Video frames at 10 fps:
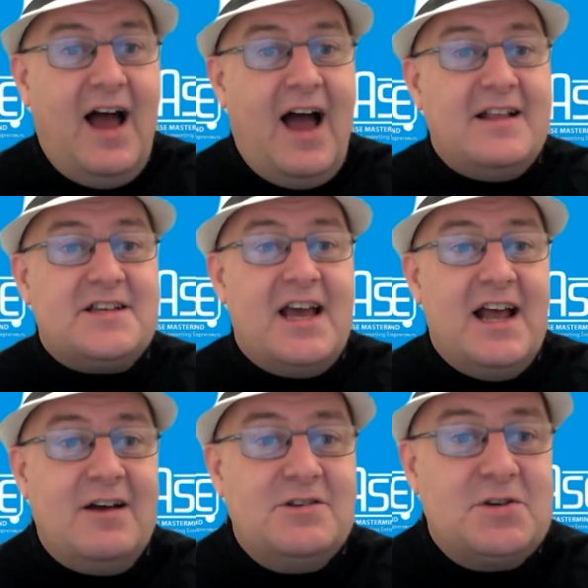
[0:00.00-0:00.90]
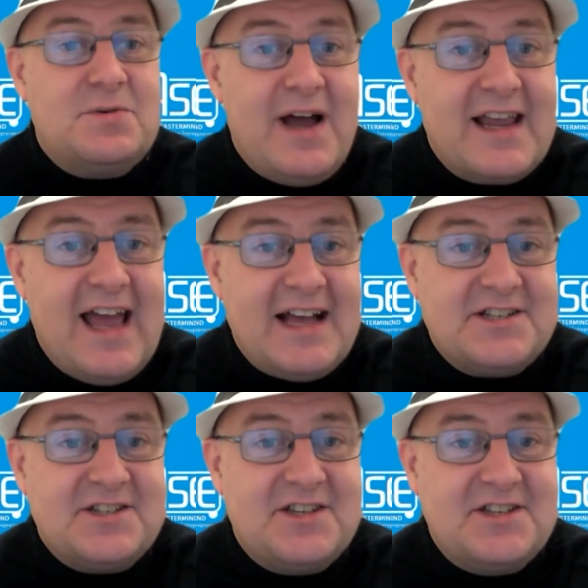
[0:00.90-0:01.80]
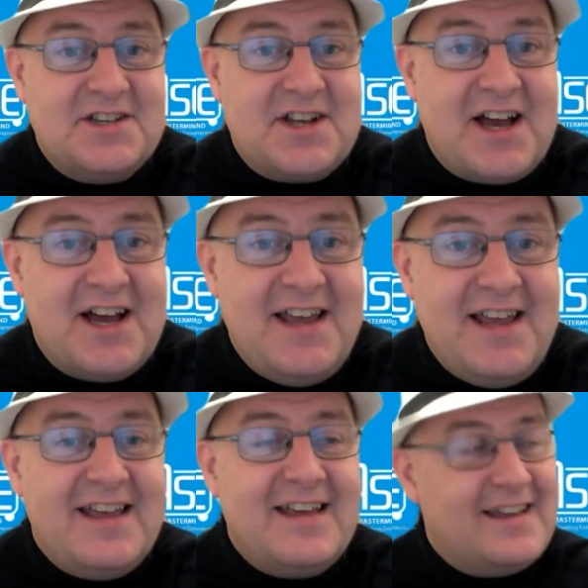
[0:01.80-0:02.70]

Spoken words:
And it's a hello to our guest today.